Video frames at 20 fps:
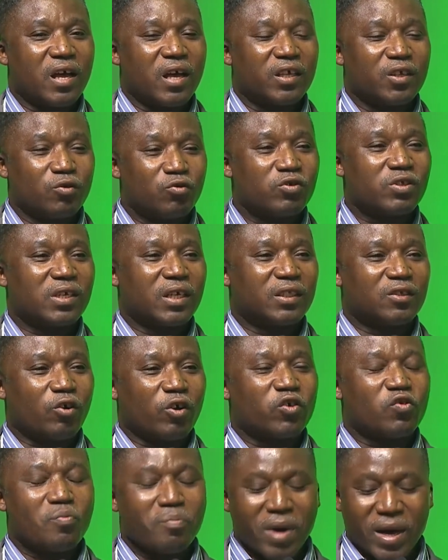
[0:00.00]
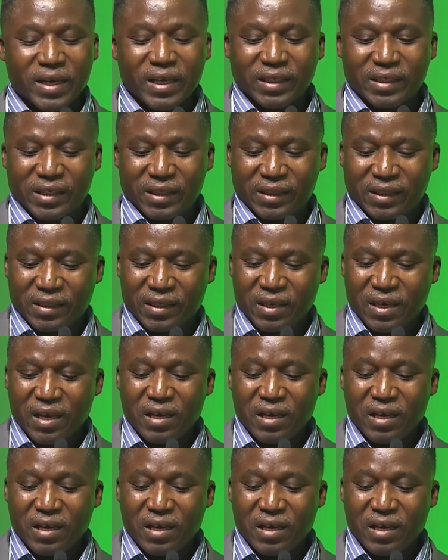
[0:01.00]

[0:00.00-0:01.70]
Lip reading: use it or you manage it.